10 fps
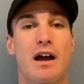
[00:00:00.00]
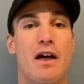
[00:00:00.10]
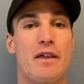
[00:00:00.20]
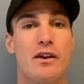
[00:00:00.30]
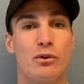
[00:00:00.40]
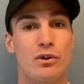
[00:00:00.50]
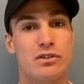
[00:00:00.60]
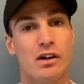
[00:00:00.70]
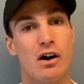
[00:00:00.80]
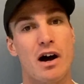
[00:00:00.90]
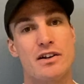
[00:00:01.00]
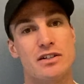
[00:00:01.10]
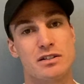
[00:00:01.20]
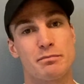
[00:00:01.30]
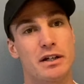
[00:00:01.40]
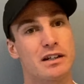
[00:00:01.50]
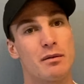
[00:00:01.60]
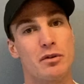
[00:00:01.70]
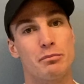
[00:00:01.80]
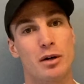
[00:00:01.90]
and then also I just picked
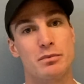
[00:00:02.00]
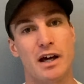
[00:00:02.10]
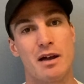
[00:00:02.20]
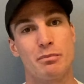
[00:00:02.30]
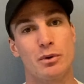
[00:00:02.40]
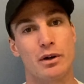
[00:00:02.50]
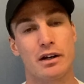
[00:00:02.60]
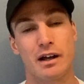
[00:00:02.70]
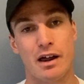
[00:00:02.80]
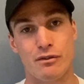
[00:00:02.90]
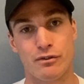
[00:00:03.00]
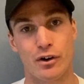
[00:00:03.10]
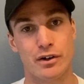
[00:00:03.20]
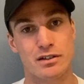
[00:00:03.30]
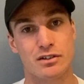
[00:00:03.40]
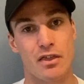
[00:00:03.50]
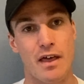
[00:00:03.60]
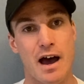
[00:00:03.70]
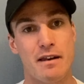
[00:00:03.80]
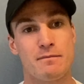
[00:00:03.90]
up the Bob Tait book and focused on
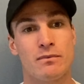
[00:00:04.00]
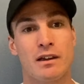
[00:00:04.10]
that.